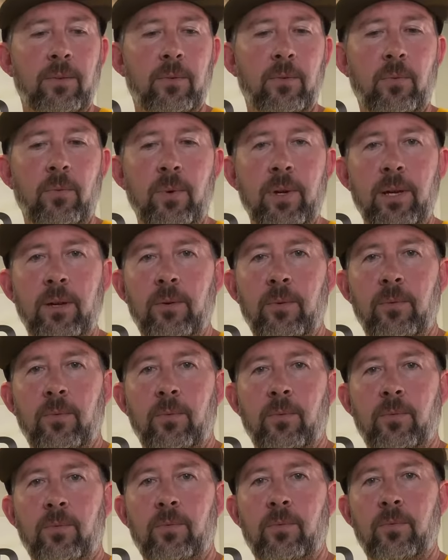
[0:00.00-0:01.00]
we
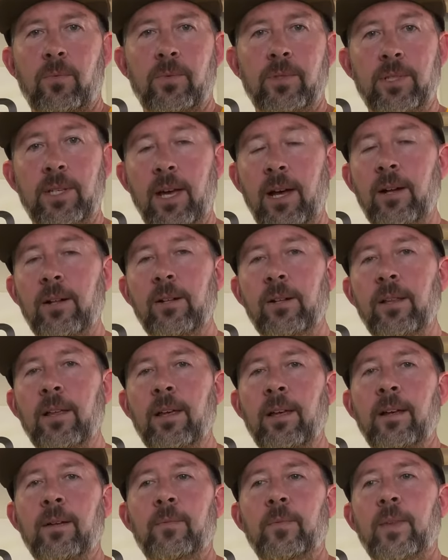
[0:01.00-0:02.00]
sell,
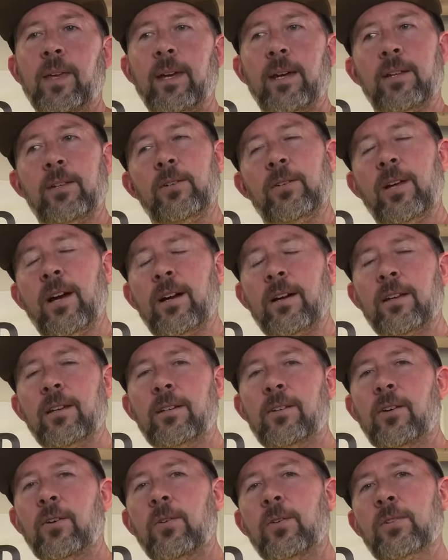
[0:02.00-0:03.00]
and you're not going to
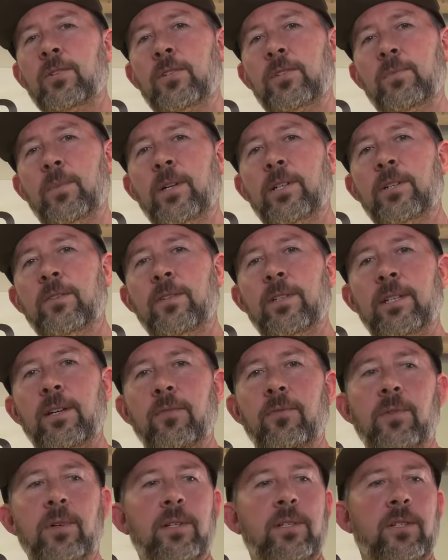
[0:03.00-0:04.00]
notice as much of a
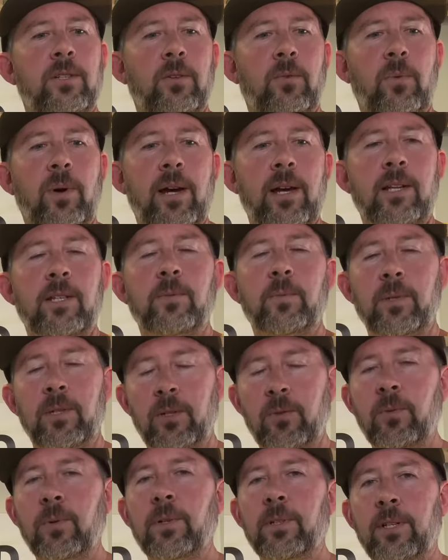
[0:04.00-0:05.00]
difference in the weights, but
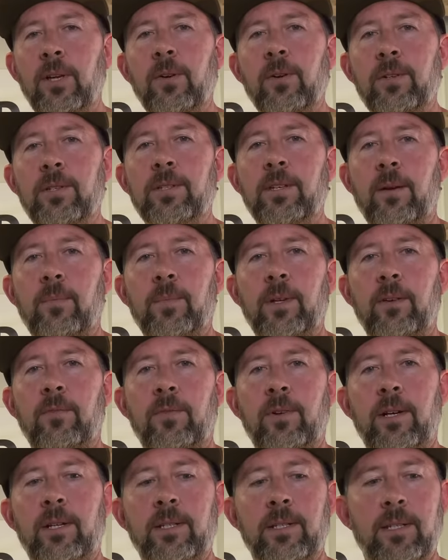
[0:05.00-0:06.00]
you will notice some
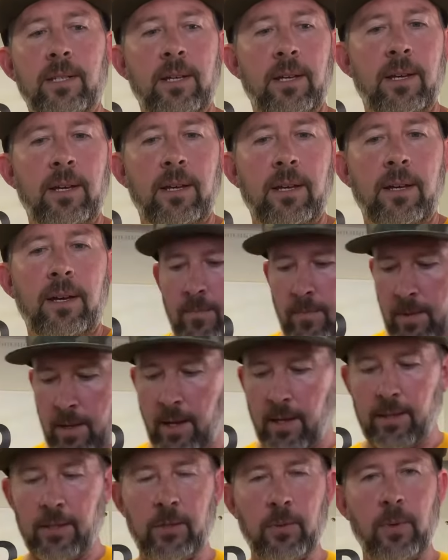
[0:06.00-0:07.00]
difference.
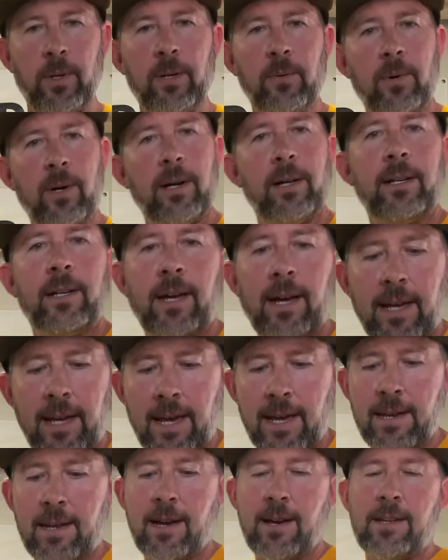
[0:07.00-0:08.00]
On the 21, I
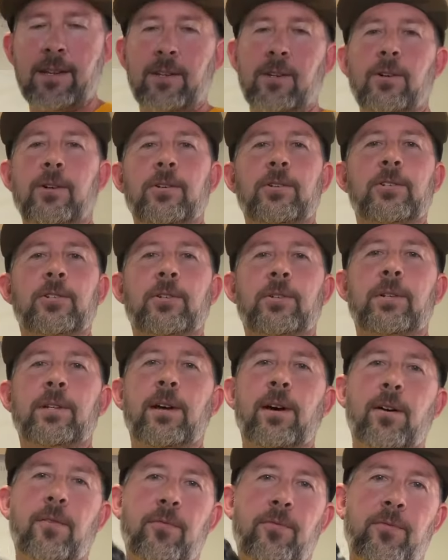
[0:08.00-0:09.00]
cannot encourage you
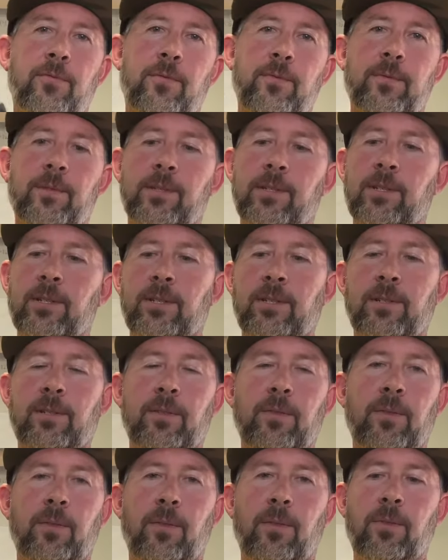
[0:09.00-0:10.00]
enough to
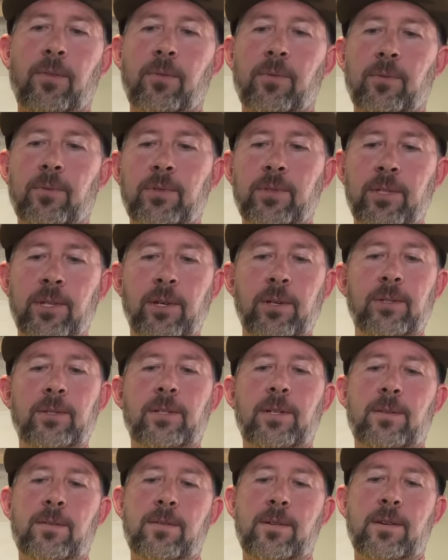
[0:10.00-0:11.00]

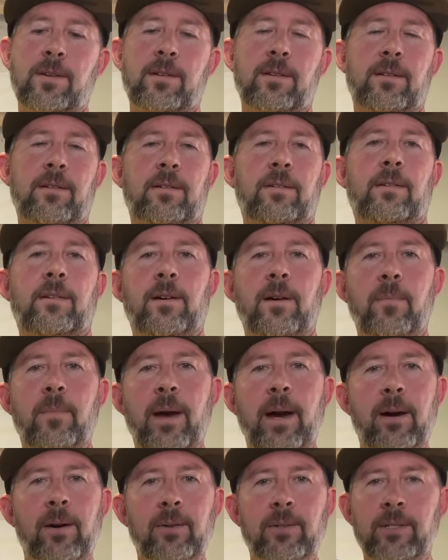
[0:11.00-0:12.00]
seriously think
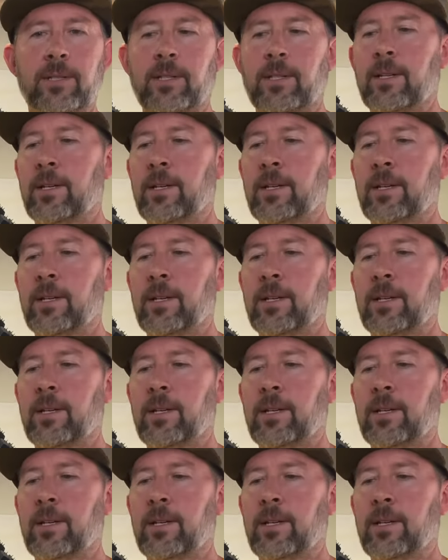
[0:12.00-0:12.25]
about